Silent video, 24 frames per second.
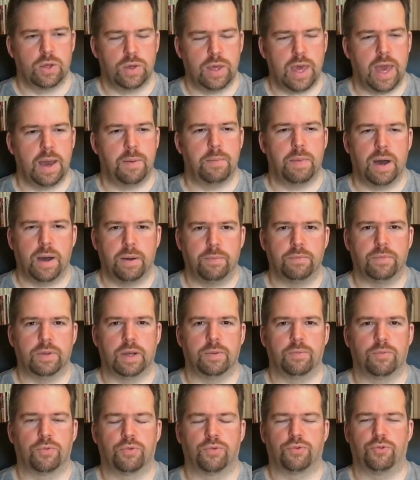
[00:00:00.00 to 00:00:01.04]
yeah, but
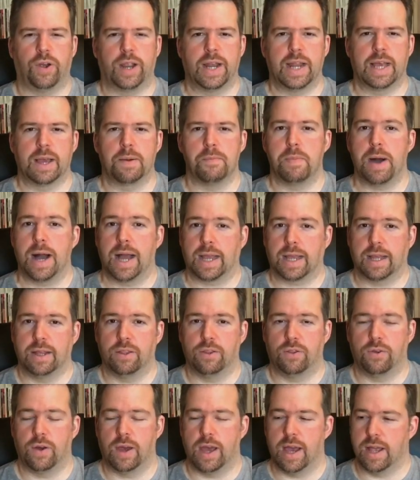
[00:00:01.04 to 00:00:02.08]
I'm trying to get back
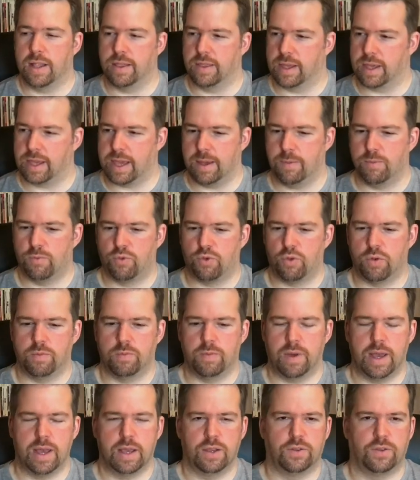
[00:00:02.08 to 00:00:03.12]
into it, and the games
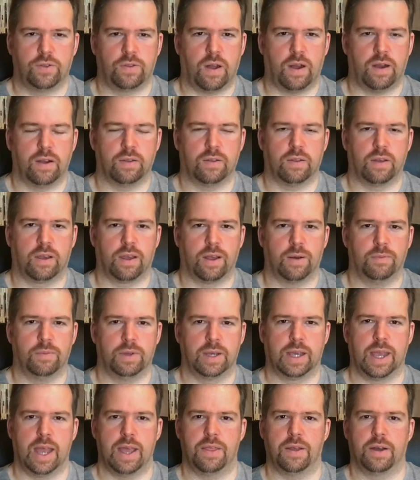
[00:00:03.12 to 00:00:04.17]
room is starting to come
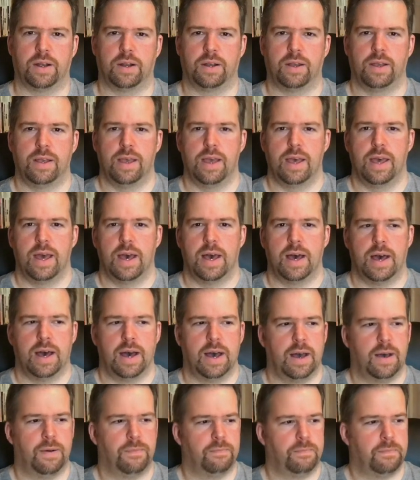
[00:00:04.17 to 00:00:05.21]
together.
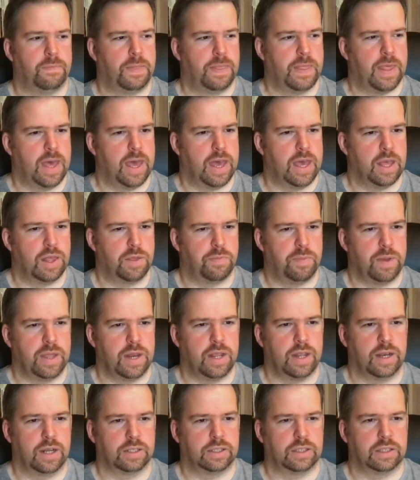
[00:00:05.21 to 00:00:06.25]
It's
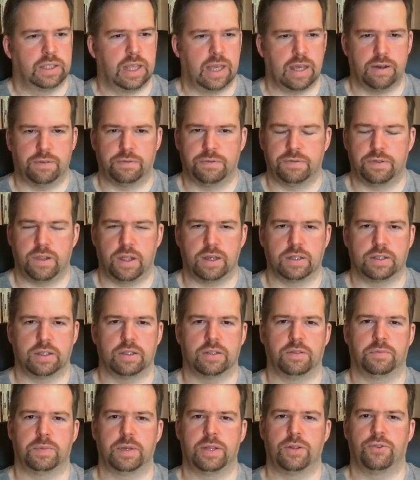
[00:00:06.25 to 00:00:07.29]
been in a state of flux
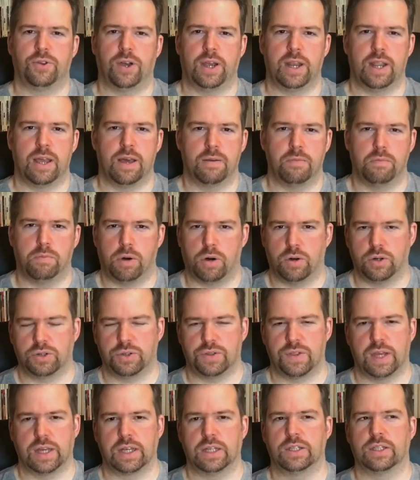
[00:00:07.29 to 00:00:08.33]
as I've been trying to
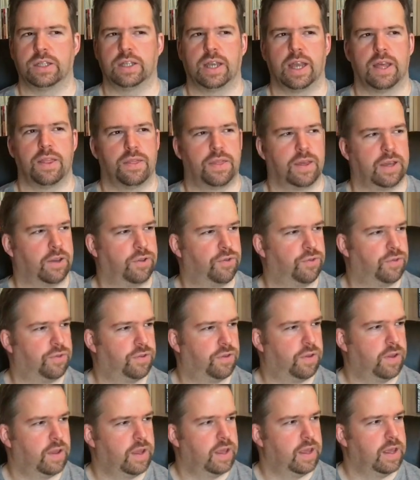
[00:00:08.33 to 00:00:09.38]
unbox things and get
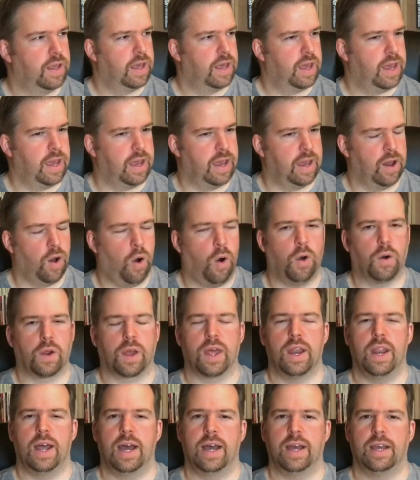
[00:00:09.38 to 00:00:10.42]
things
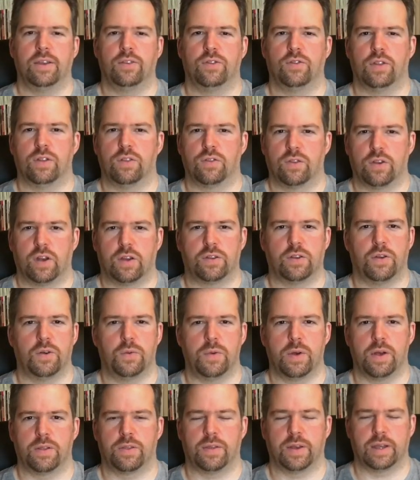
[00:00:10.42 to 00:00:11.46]
organised and suss
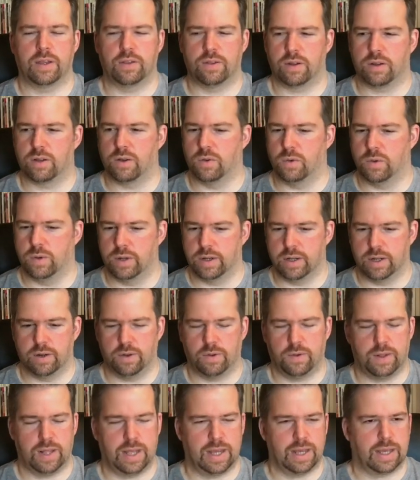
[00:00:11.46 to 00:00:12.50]
out where things are going and
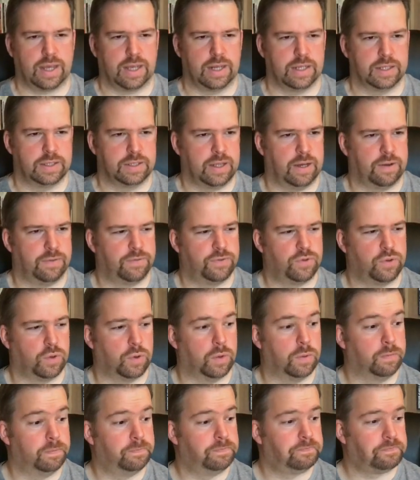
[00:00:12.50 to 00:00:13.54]
all that kind of stuff.
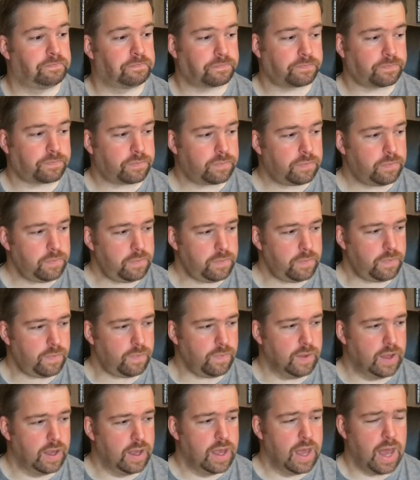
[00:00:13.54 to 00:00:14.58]
So,
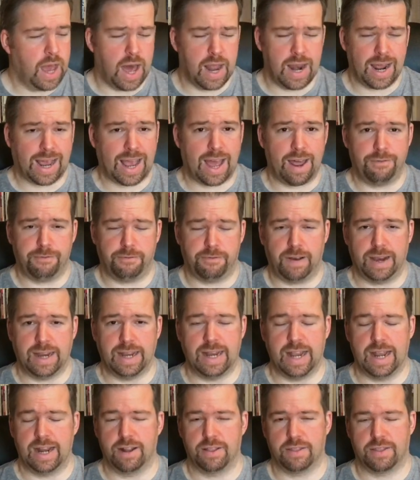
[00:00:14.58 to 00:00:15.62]
and I can't
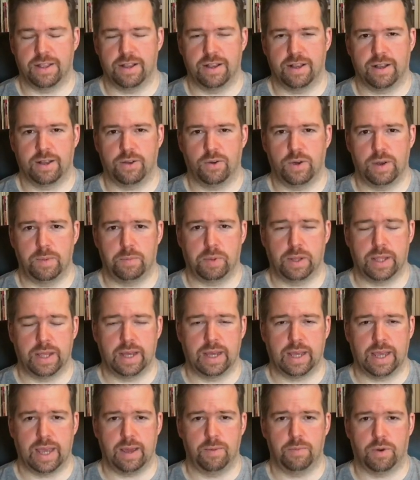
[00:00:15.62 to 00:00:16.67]
find anything. I go to
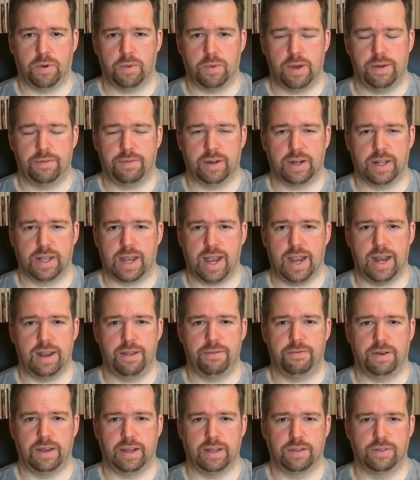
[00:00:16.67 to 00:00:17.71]
play a game or whatever and I
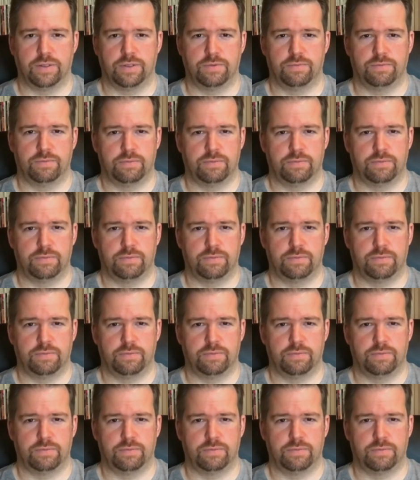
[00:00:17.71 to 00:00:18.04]
can't find